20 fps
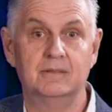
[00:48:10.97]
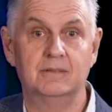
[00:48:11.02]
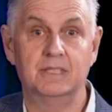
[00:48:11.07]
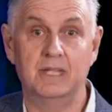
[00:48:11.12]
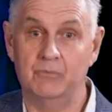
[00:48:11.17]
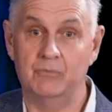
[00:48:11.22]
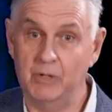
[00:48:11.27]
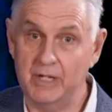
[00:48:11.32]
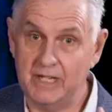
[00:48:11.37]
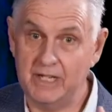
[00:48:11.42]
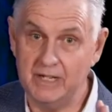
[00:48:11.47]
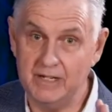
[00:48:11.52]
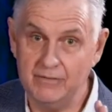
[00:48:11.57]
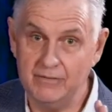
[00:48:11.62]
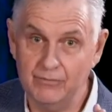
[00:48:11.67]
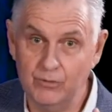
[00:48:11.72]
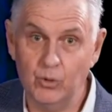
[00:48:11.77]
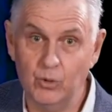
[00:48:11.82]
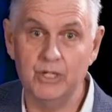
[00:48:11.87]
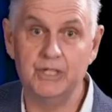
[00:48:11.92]
then we can
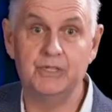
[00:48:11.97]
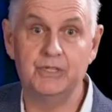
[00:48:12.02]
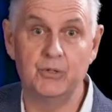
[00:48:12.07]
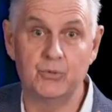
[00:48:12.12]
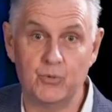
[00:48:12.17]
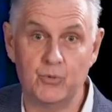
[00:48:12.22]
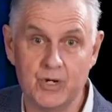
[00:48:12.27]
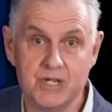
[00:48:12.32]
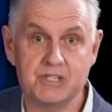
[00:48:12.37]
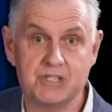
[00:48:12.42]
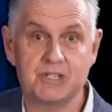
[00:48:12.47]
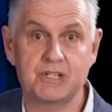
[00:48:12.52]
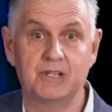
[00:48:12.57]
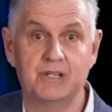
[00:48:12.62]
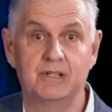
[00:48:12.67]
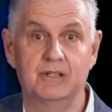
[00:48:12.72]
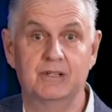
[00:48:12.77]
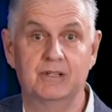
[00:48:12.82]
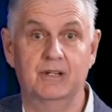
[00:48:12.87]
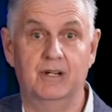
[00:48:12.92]
avoid the risk
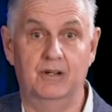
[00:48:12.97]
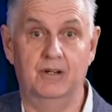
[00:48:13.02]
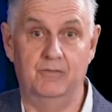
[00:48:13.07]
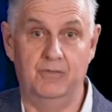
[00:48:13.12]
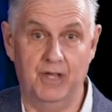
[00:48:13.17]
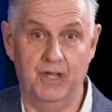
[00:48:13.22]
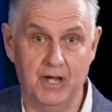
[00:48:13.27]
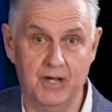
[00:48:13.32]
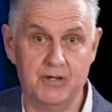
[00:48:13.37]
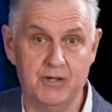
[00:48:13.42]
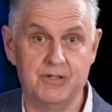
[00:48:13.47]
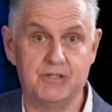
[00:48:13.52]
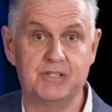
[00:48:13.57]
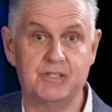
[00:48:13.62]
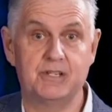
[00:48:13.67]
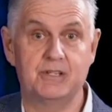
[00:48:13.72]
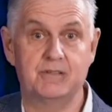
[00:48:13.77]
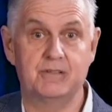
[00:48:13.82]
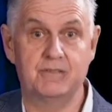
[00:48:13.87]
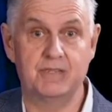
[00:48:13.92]
of those